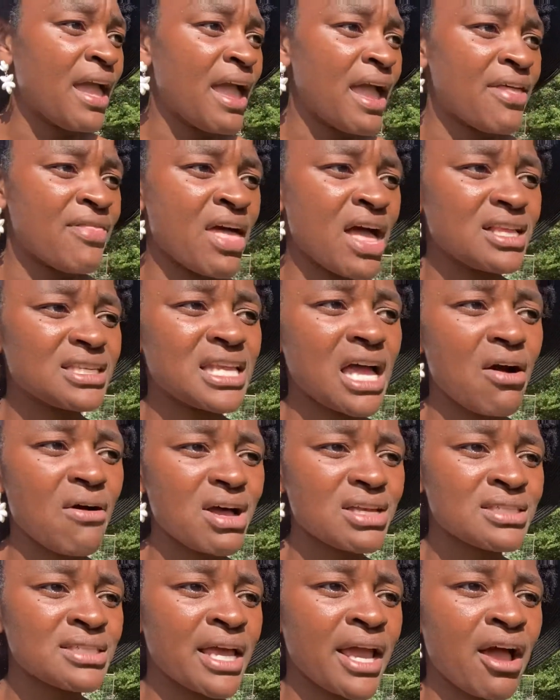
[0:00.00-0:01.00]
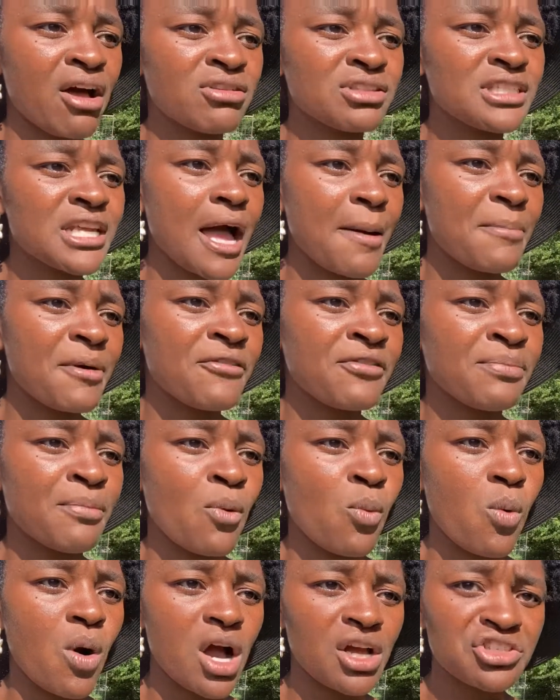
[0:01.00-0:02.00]
And that's how I stay on top
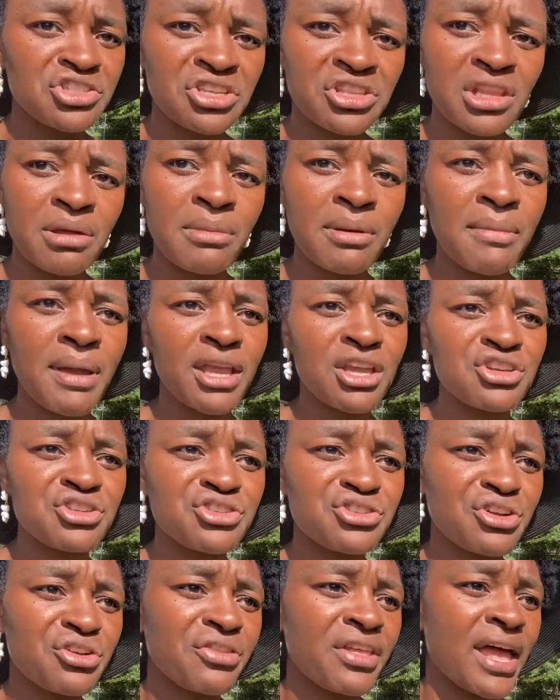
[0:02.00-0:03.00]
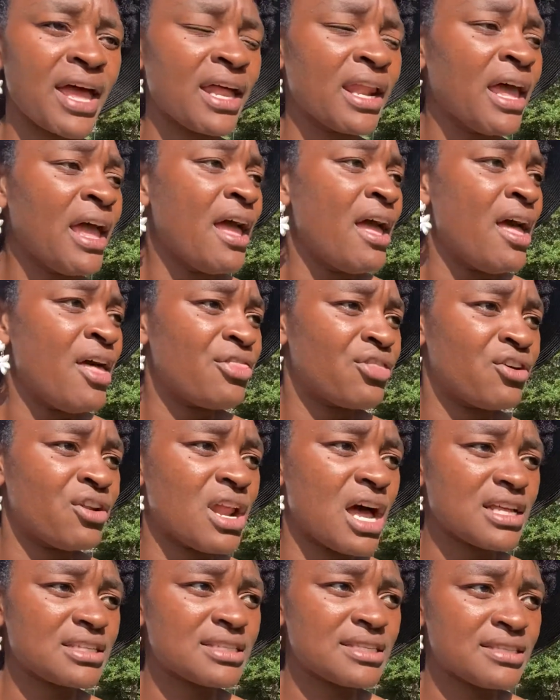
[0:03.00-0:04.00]
of watching them and making sure that
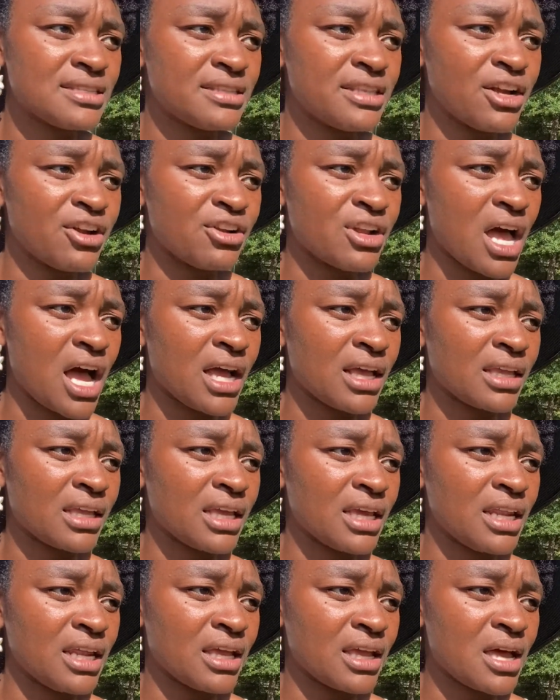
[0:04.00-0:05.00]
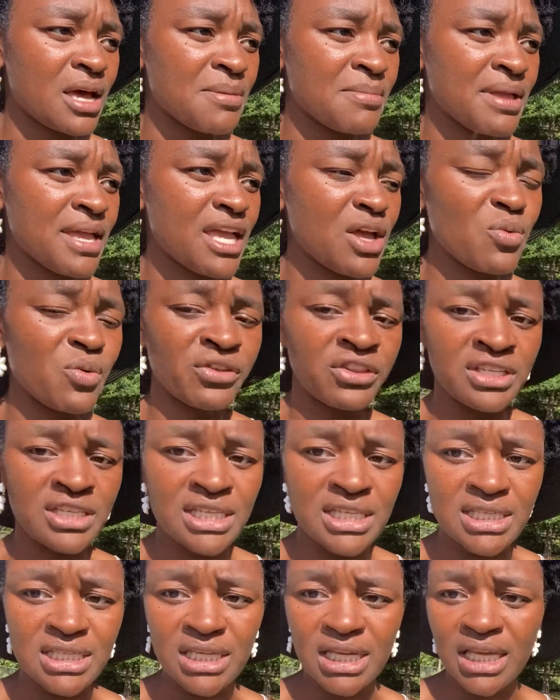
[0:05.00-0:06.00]
they're not getting hit with
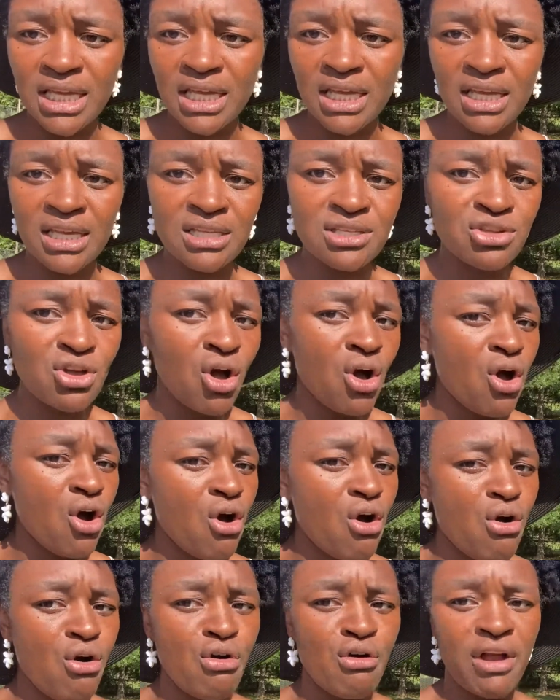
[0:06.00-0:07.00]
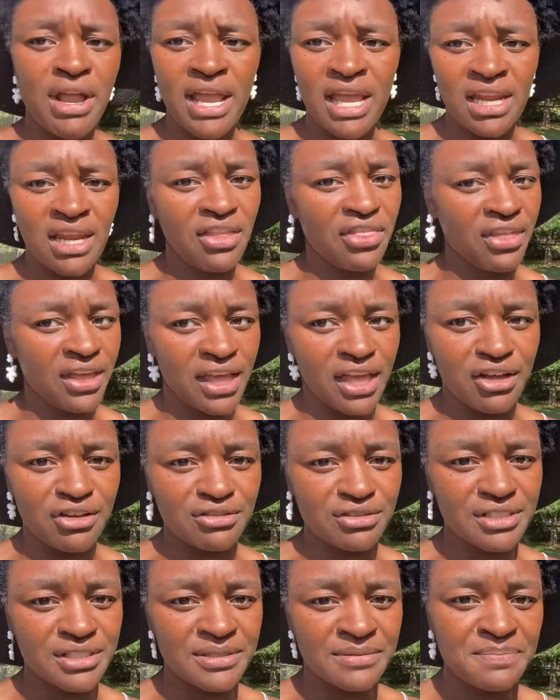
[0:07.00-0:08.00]
disease or anything
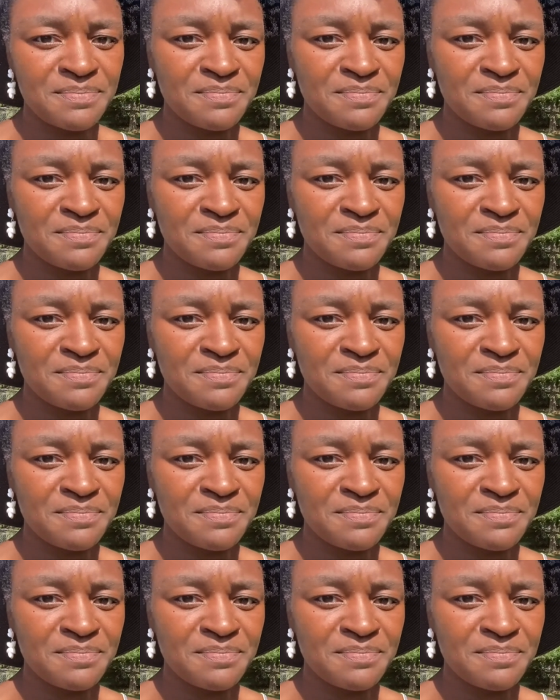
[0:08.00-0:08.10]
else.